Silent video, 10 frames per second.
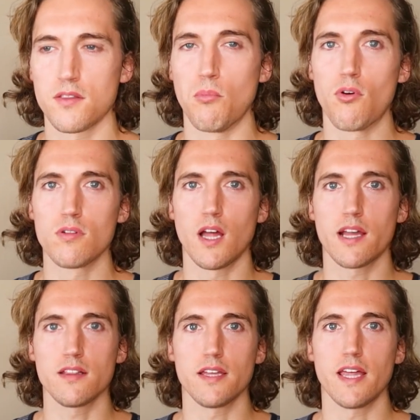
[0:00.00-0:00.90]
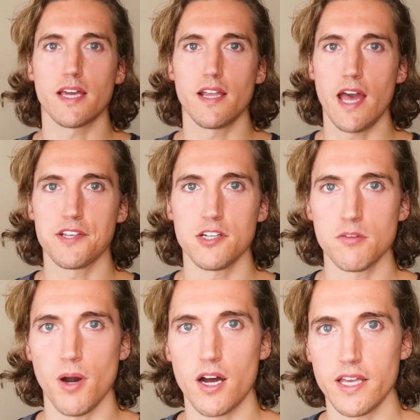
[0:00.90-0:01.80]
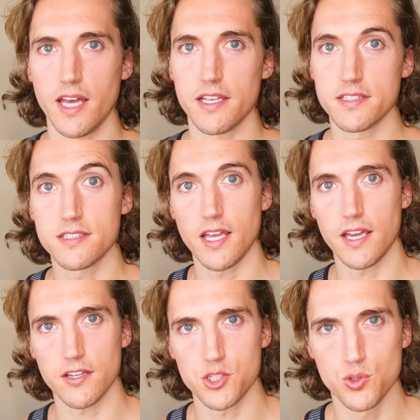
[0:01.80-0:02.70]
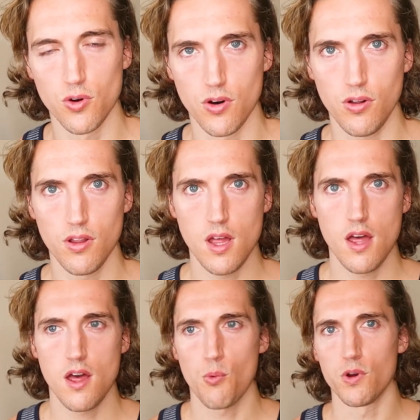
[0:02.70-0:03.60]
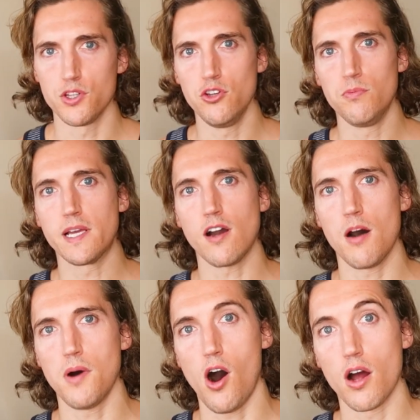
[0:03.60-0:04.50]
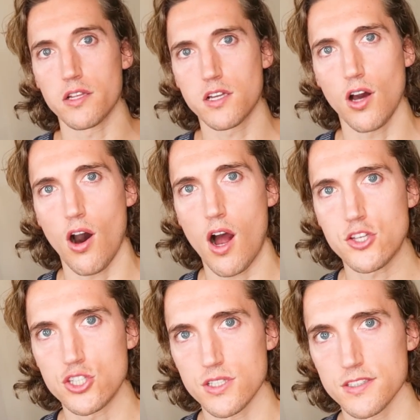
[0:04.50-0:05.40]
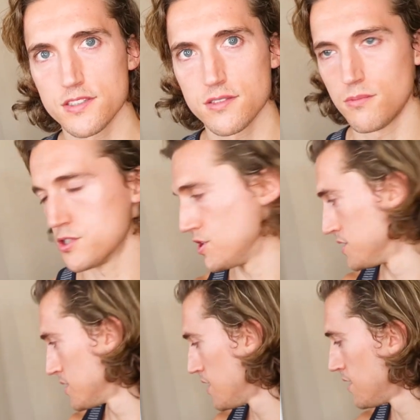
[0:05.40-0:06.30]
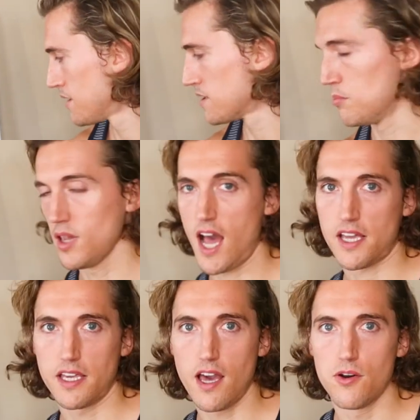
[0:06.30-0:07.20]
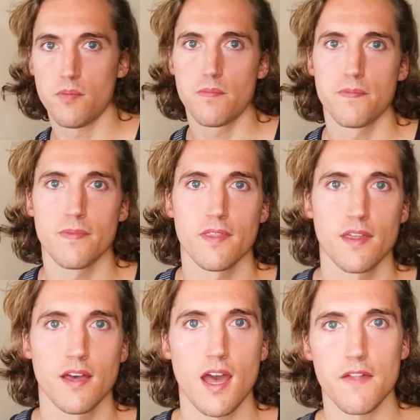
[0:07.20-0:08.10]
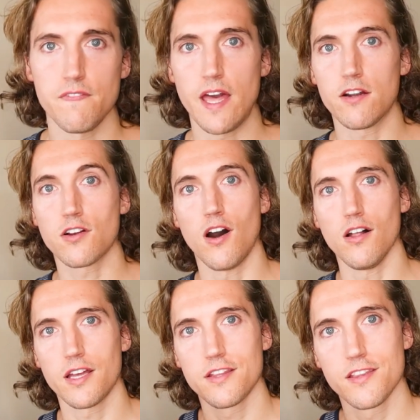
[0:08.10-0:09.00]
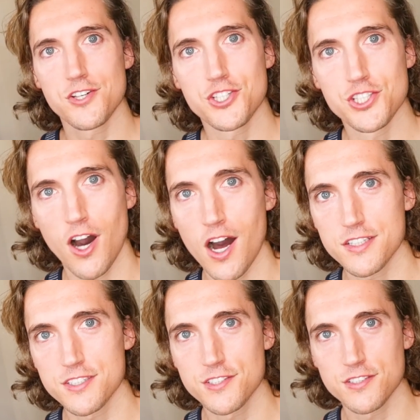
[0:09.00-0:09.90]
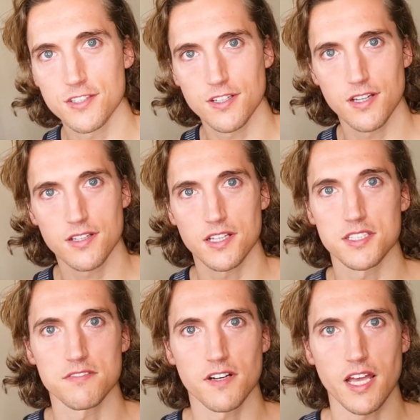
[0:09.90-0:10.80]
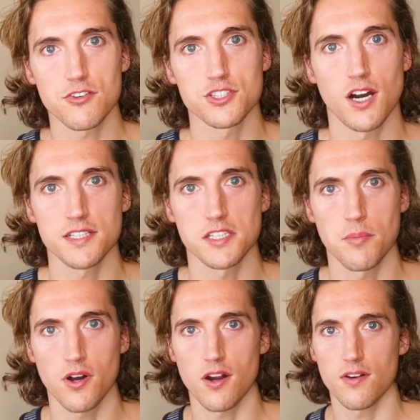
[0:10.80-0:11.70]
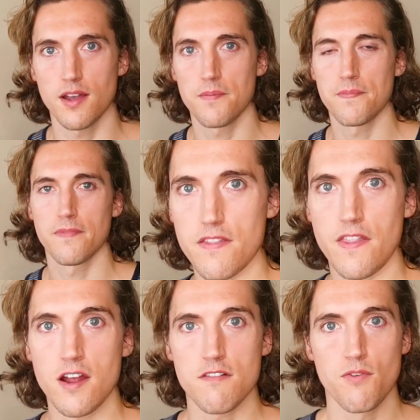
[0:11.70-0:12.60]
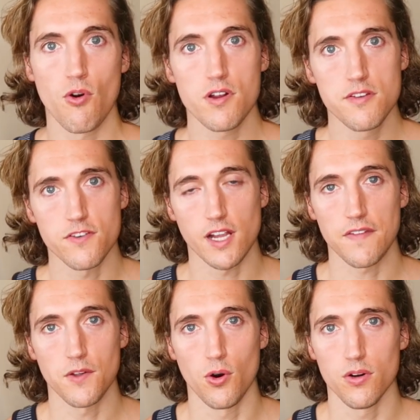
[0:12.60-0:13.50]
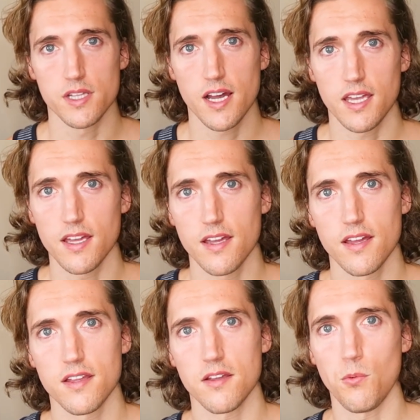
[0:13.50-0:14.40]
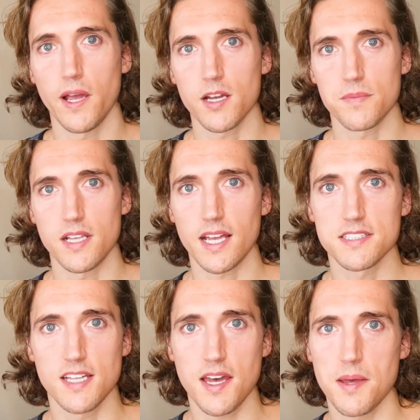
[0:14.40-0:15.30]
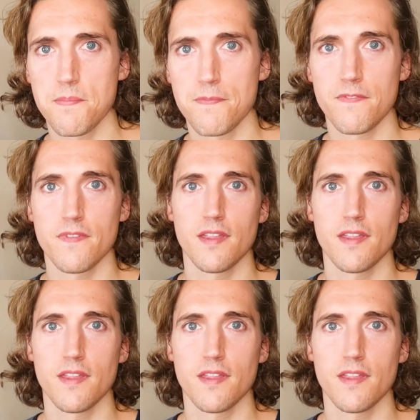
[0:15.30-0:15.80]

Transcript: the more likely they can enter your body and take control, where you become unconscious, which is blacking out. And they are calling the shots. Isn't it funny how shots at the bar, right? And therefore you forget the whole night. You wake up the next day,